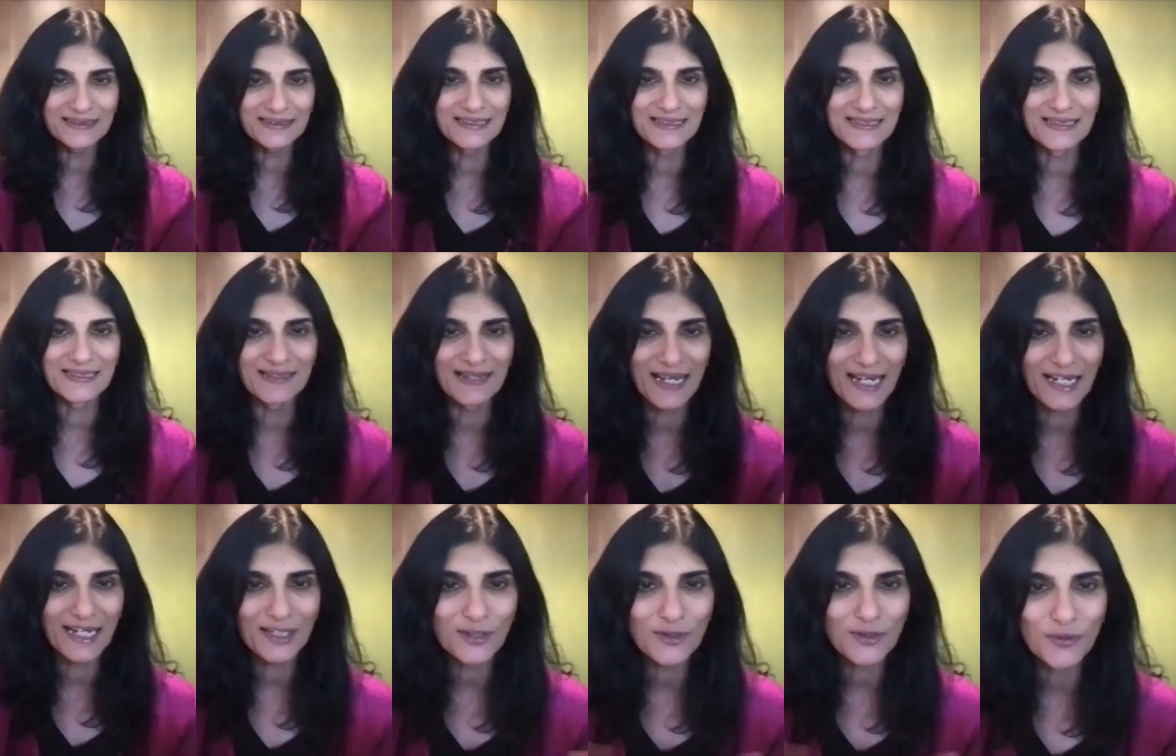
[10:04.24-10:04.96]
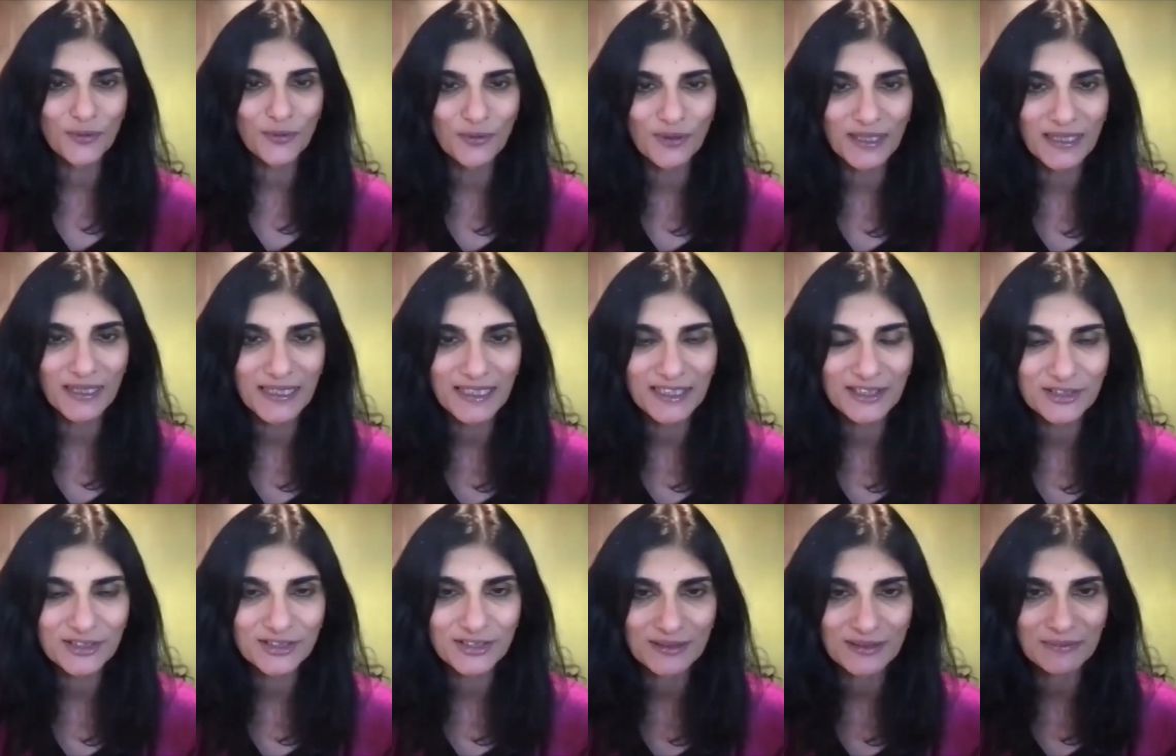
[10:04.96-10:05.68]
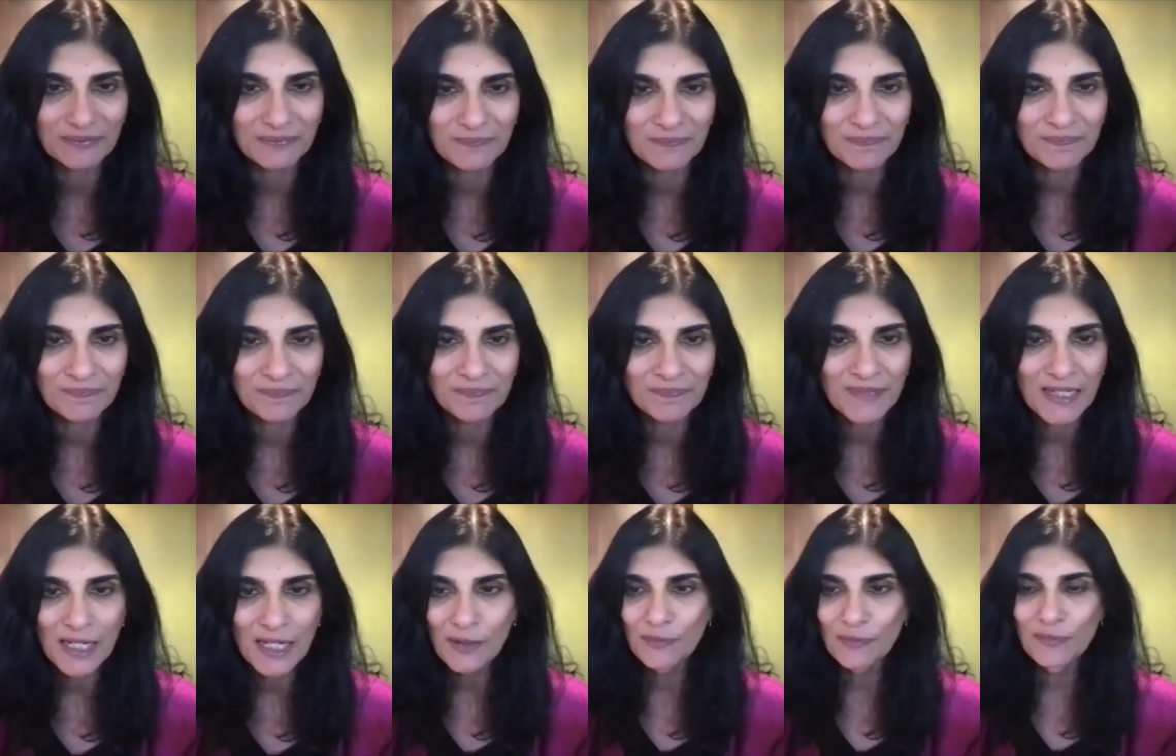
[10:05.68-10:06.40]
a direct correlation,
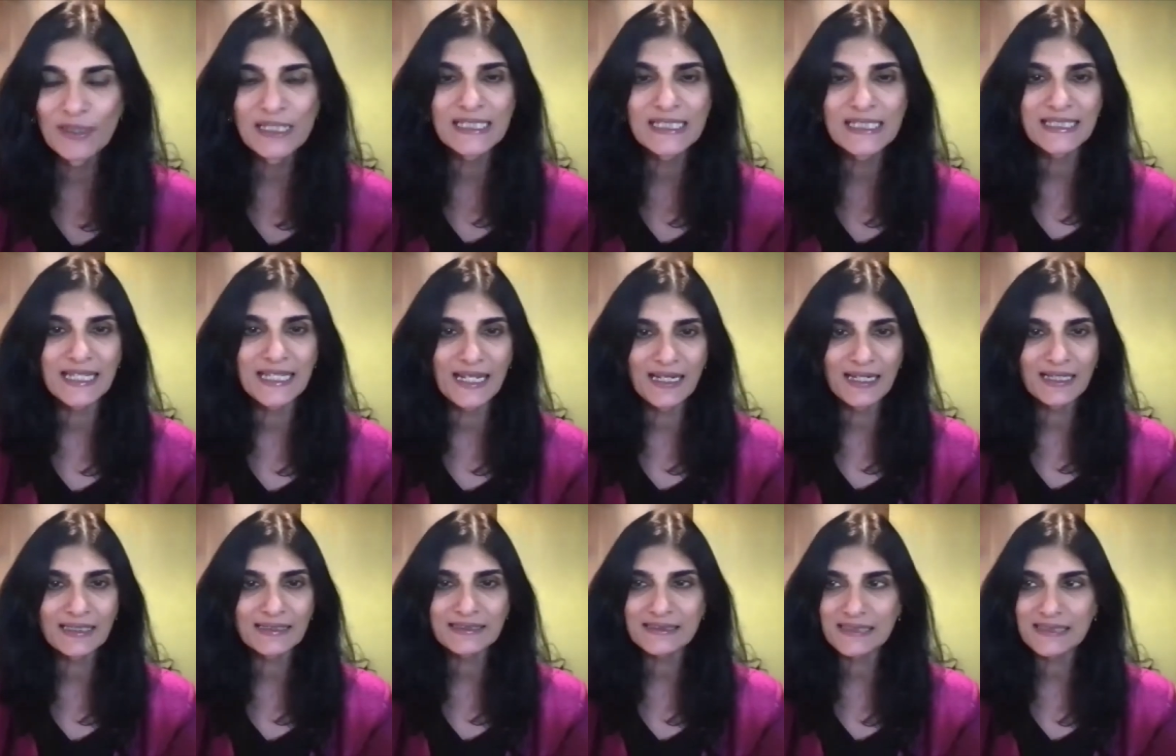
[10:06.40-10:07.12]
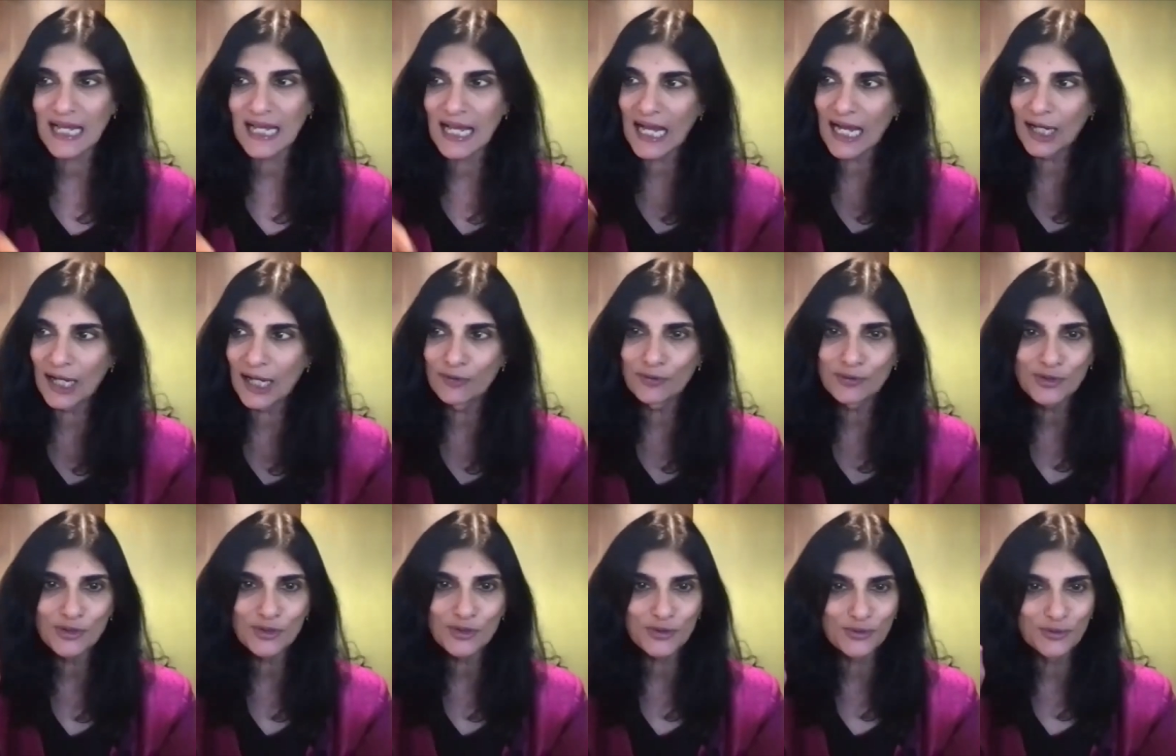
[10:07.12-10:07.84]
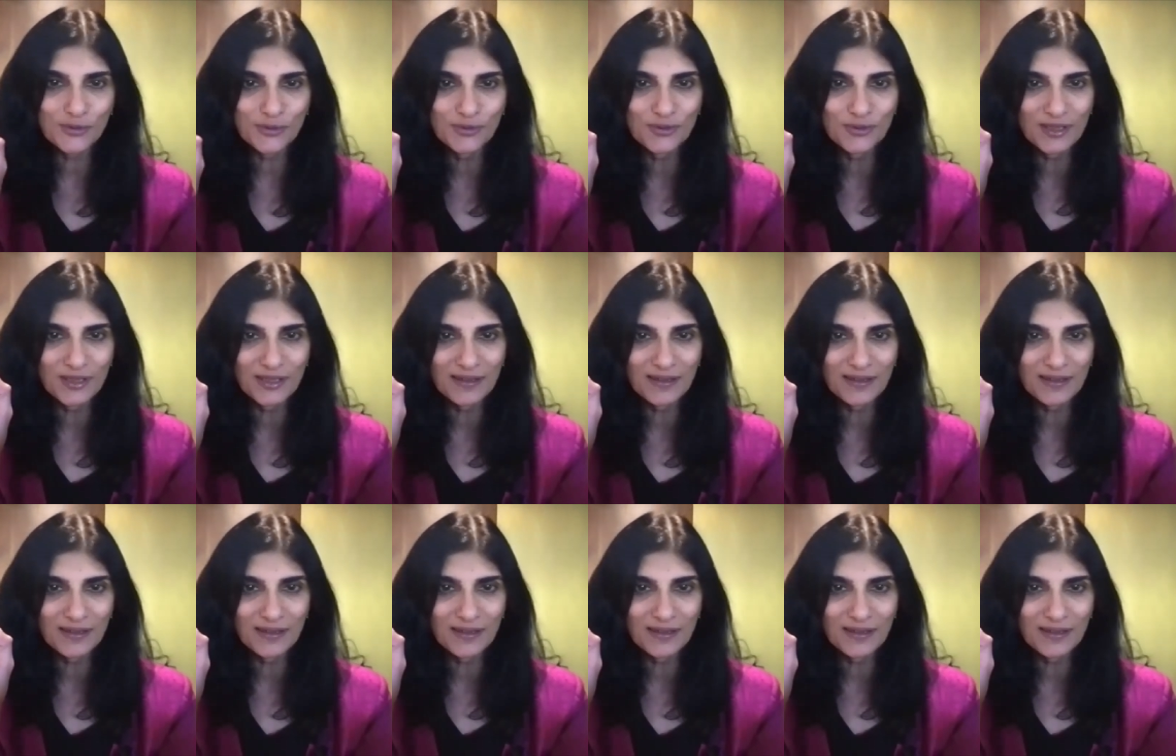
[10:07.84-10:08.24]
will tell us how to